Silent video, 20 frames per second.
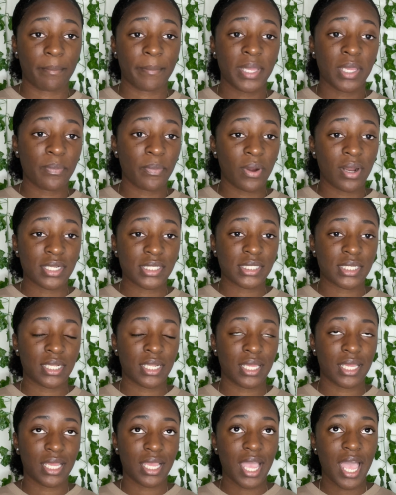Me
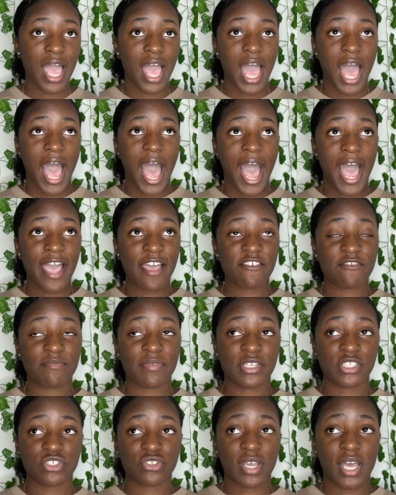personally, I have
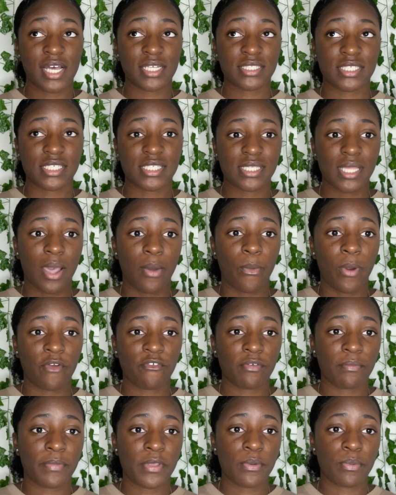been trying to stay away
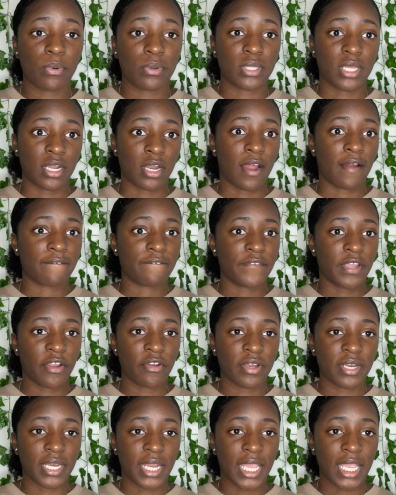from people that are very
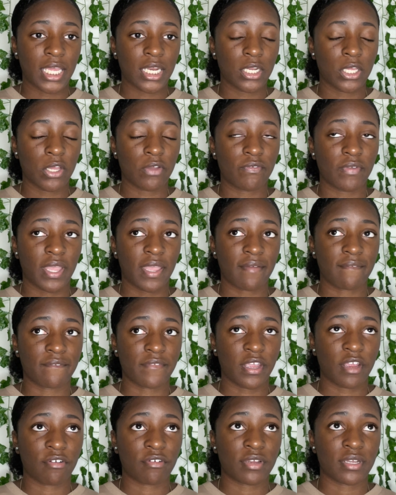negative and
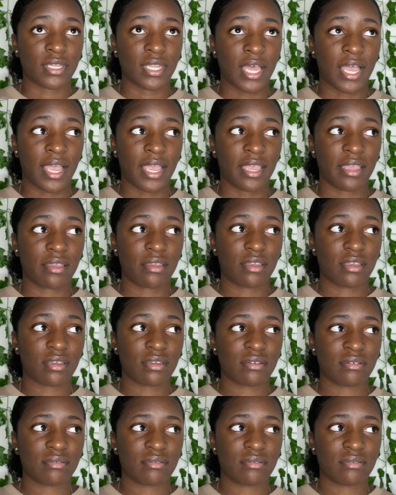very like